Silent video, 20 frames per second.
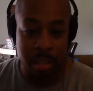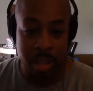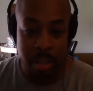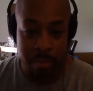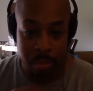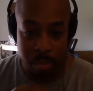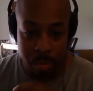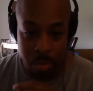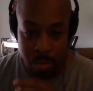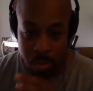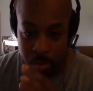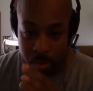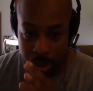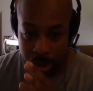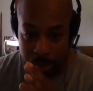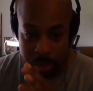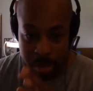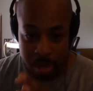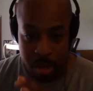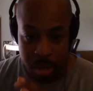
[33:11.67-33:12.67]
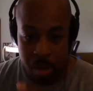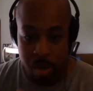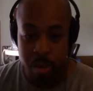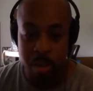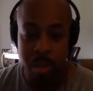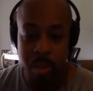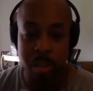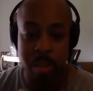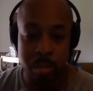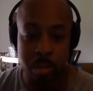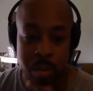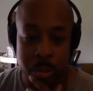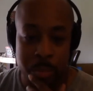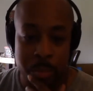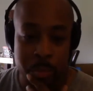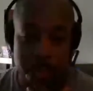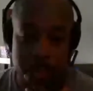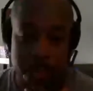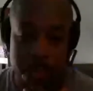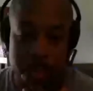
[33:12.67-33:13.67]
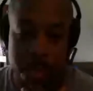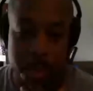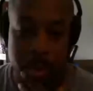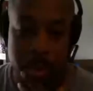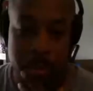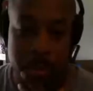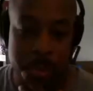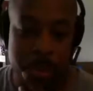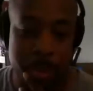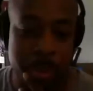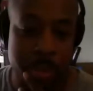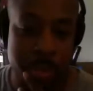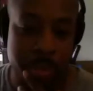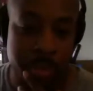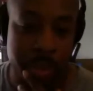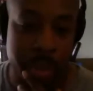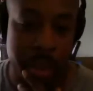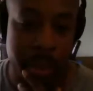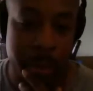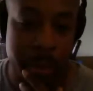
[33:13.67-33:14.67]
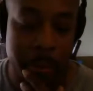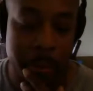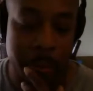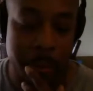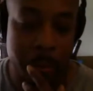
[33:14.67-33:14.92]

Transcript: Do you have any earliest memories of that?